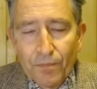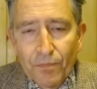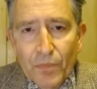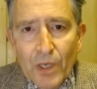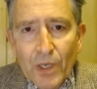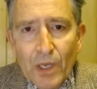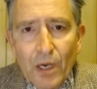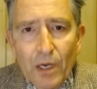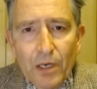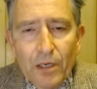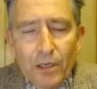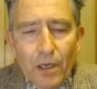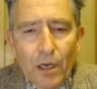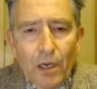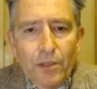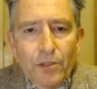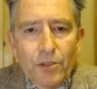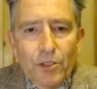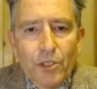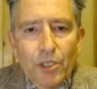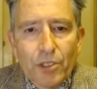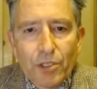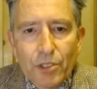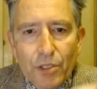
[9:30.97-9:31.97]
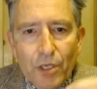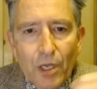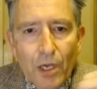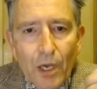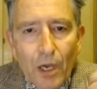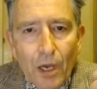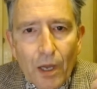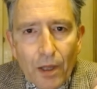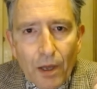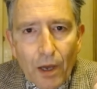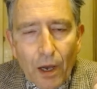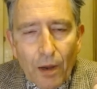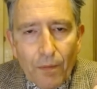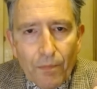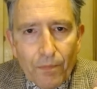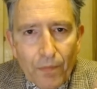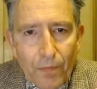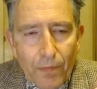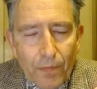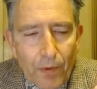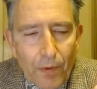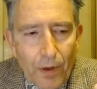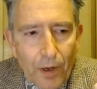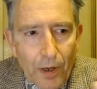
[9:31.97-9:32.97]
And this
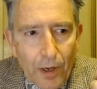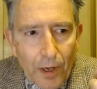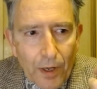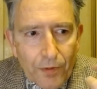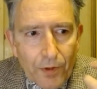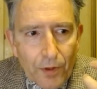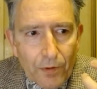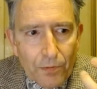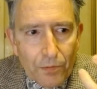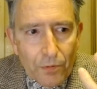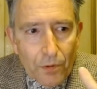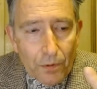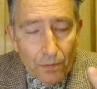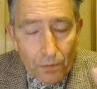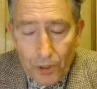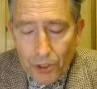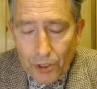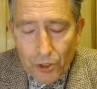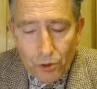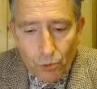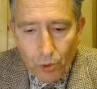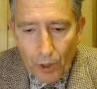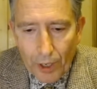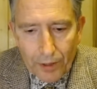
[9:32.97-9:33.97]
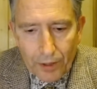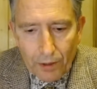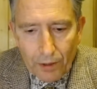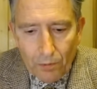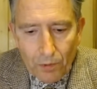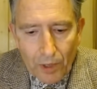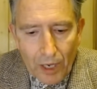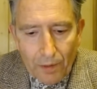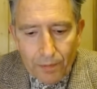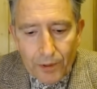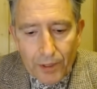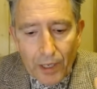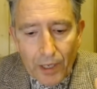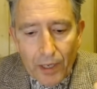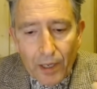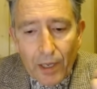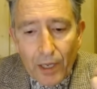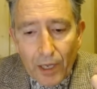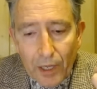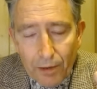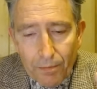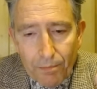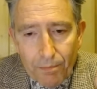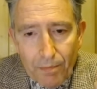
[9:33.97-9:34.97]
is what I think will happen there.
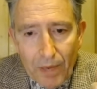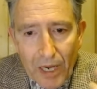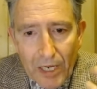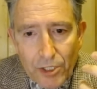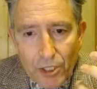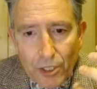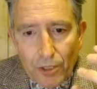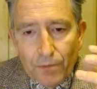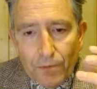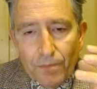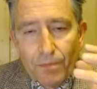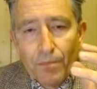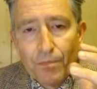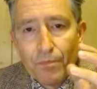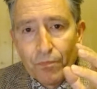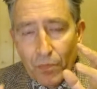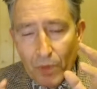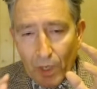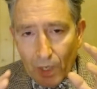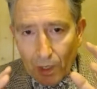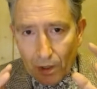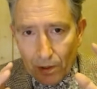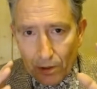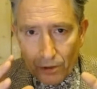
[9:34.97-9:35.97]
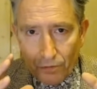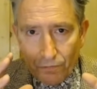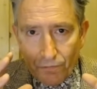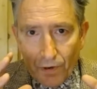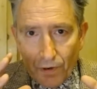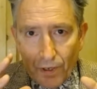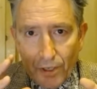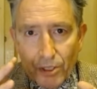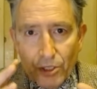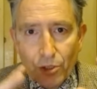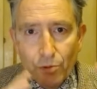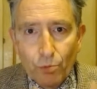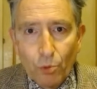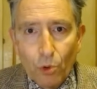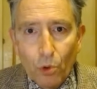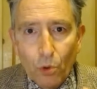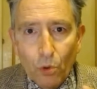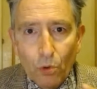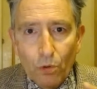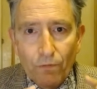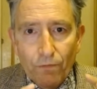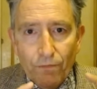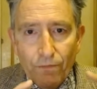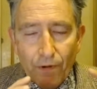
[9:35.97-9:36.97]
Imagine these very small,
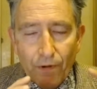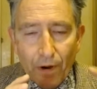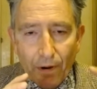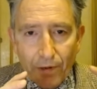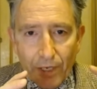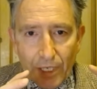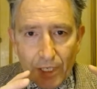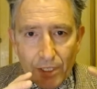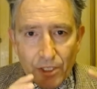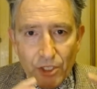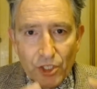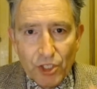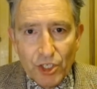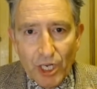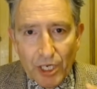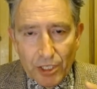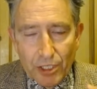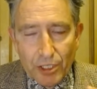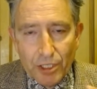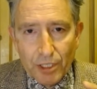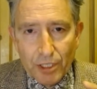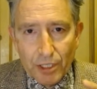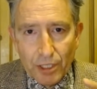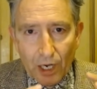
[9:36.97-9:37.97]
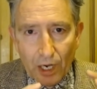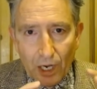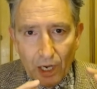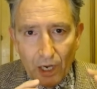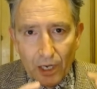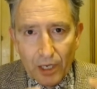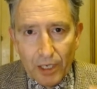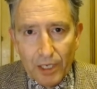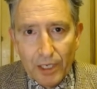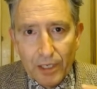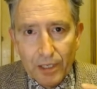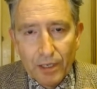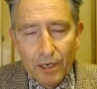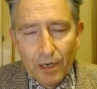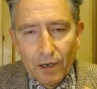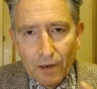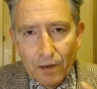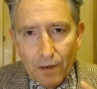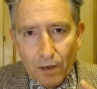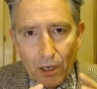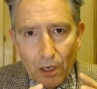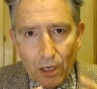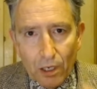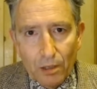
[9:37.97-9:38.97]
very congested, highly
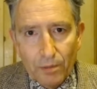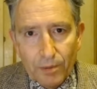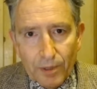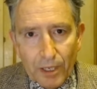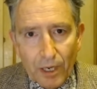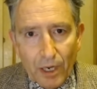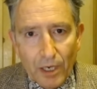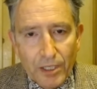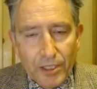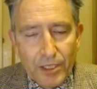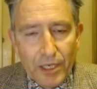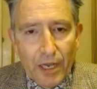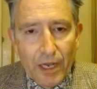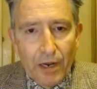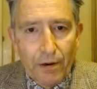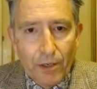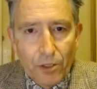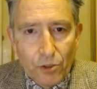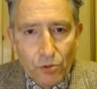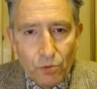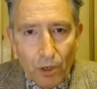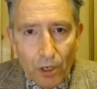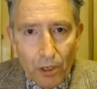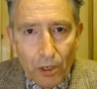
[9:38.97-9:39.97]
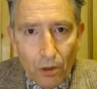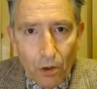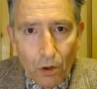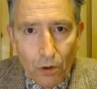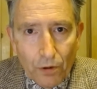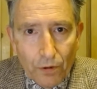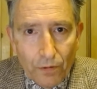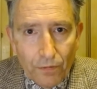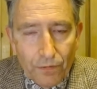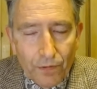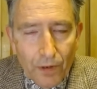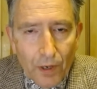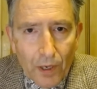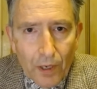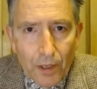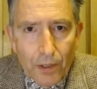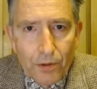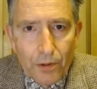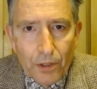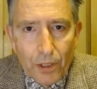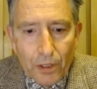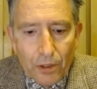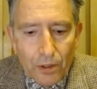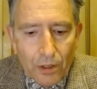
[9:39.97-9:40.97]
urbanized areas where a lot of
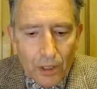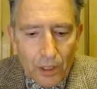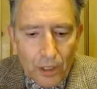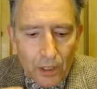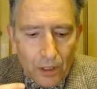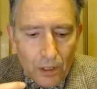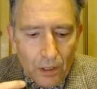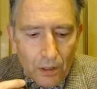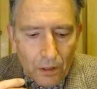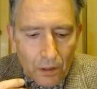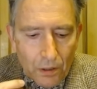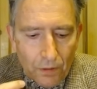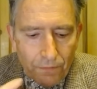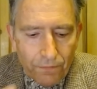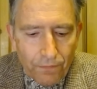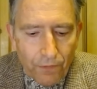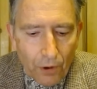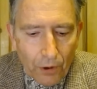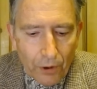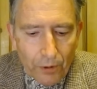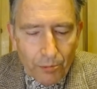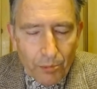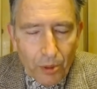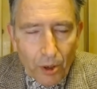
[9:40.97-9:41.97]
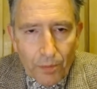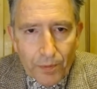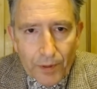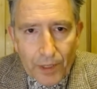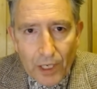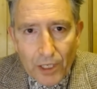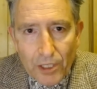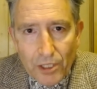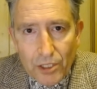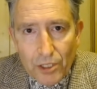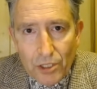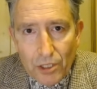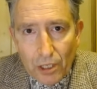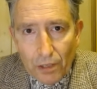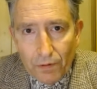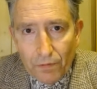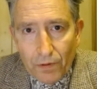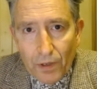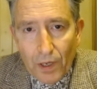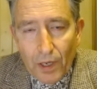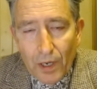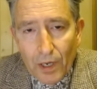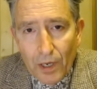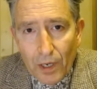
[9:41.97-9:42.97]
the foreign populations live.
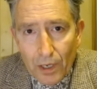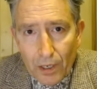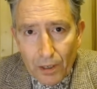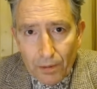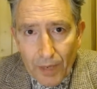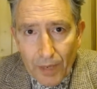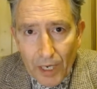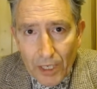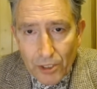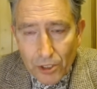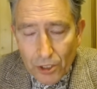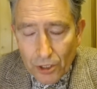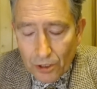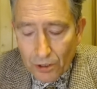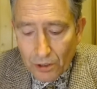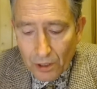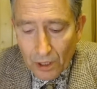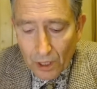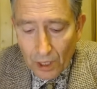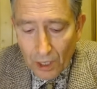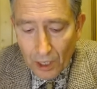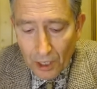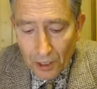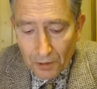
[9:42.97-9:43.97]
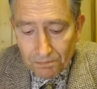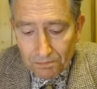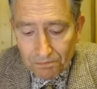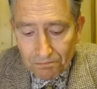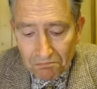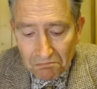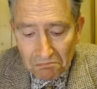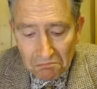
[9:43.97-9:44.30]
Imagine